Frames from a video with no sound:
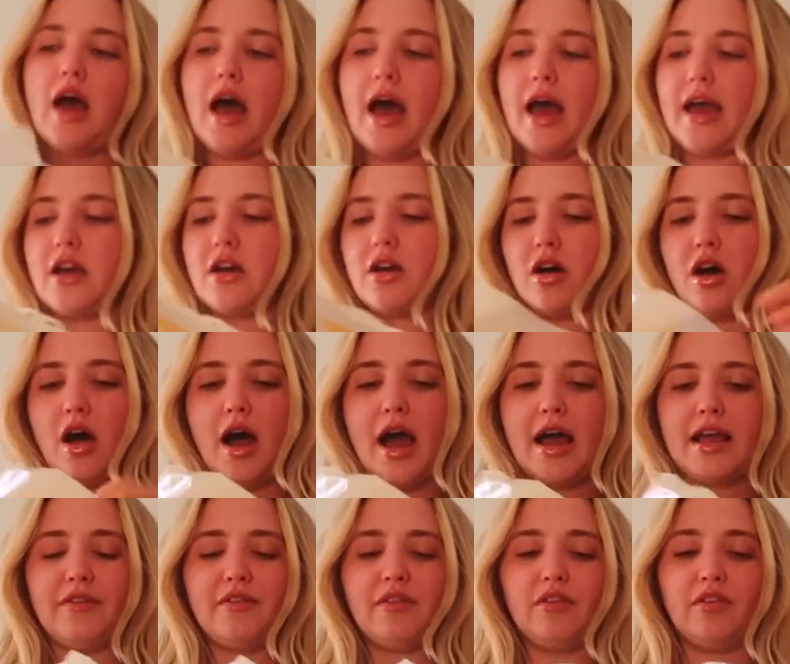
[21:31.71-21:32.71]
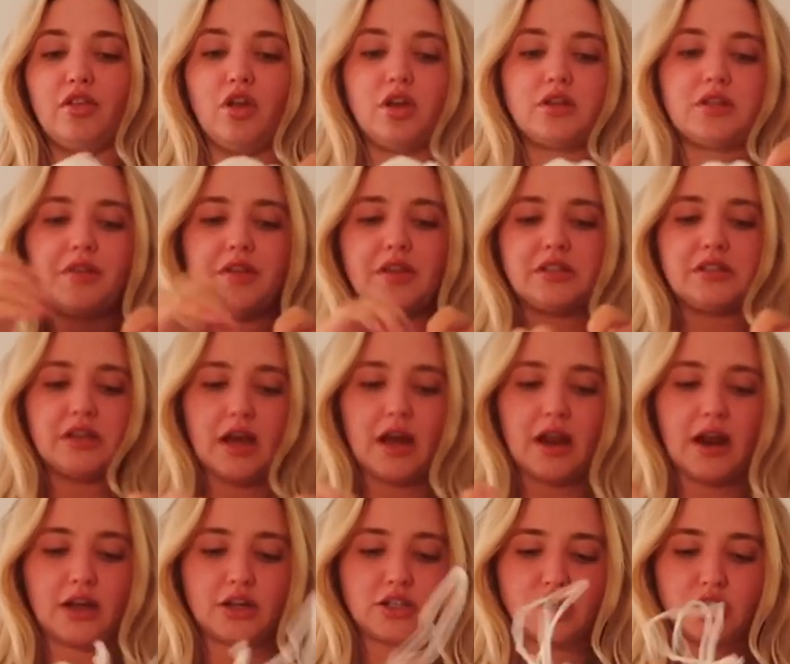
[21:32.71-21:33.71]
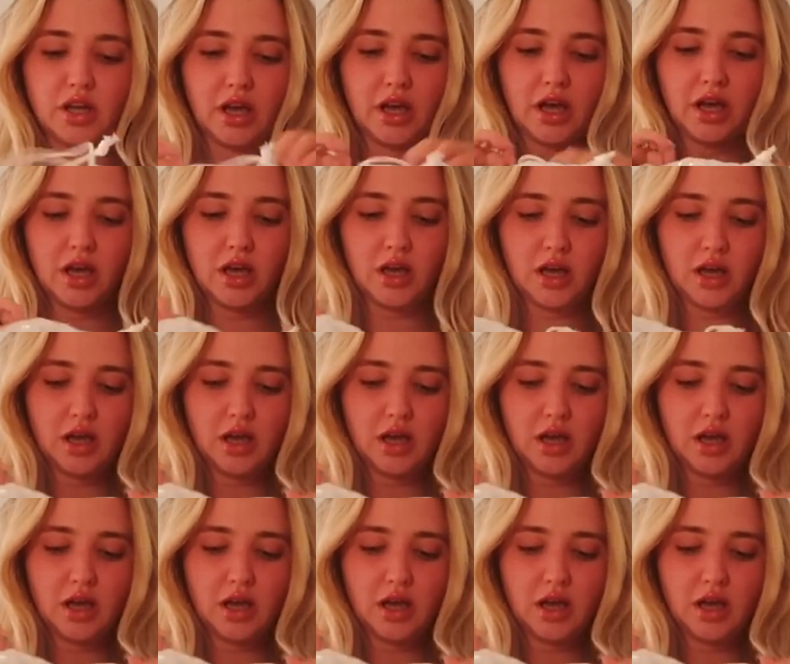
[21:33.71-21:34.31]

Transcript: I haven't even looked at this yet actually.